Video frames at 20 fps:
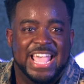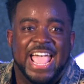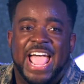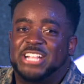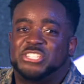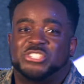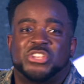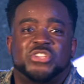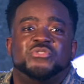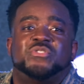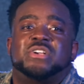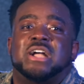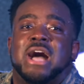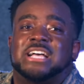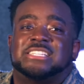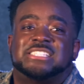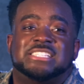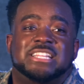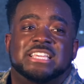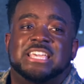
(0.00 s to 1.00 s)
And so you
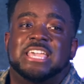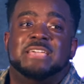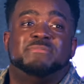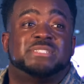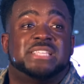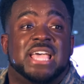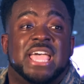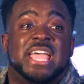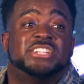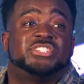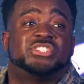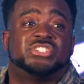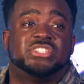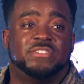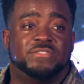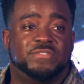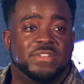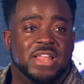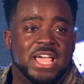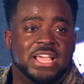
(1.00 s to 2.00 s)
constantly keep saying
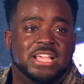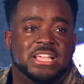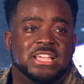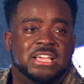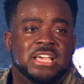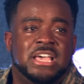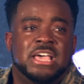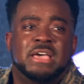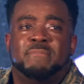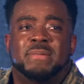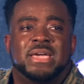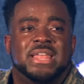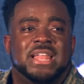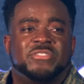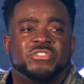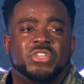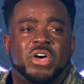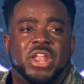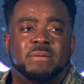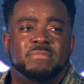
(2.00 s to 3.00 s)
stuff like, man,
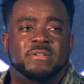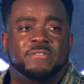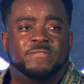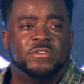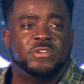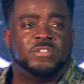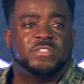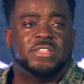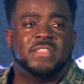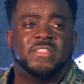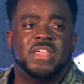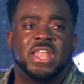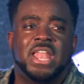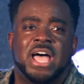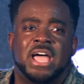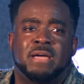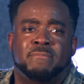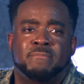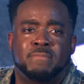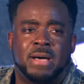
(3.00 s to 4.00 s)
I thought I'd be further down the
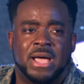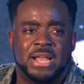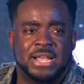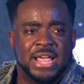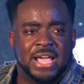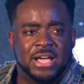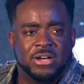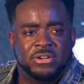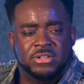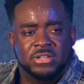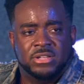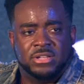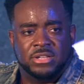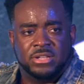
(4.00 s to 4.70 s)
line by now.